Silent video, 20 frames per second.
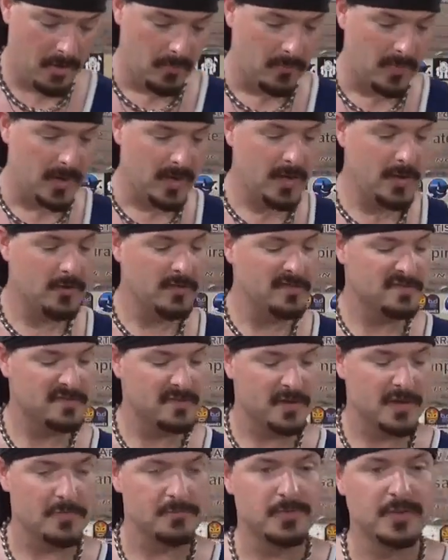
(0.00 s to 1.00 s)
But here is
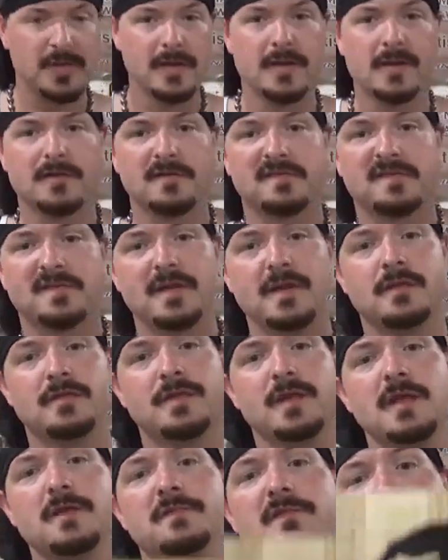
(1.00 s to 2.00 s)
the completed Sea of Thieves